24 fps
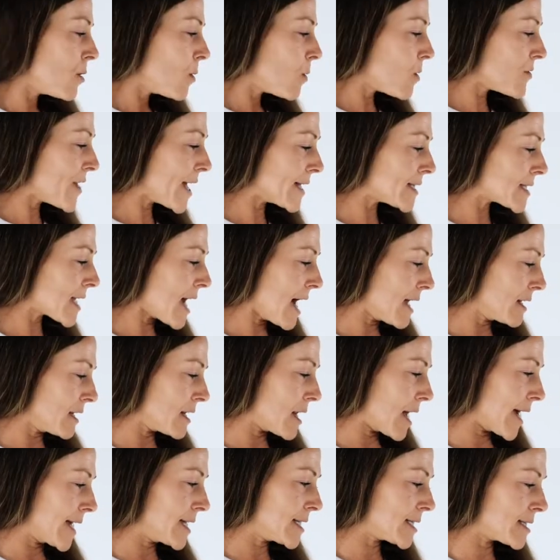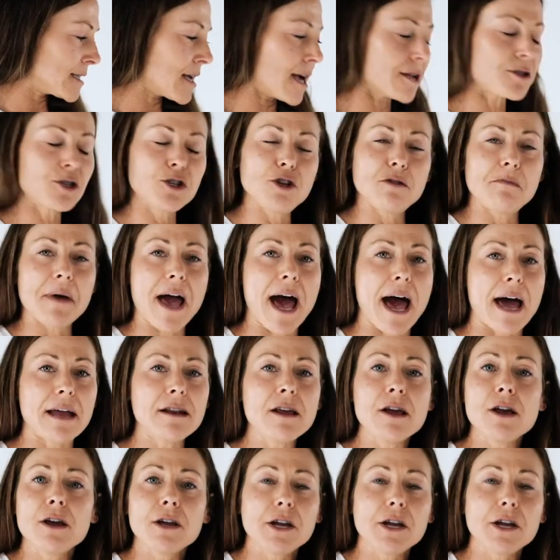Well, that's kind of nice, not too bad.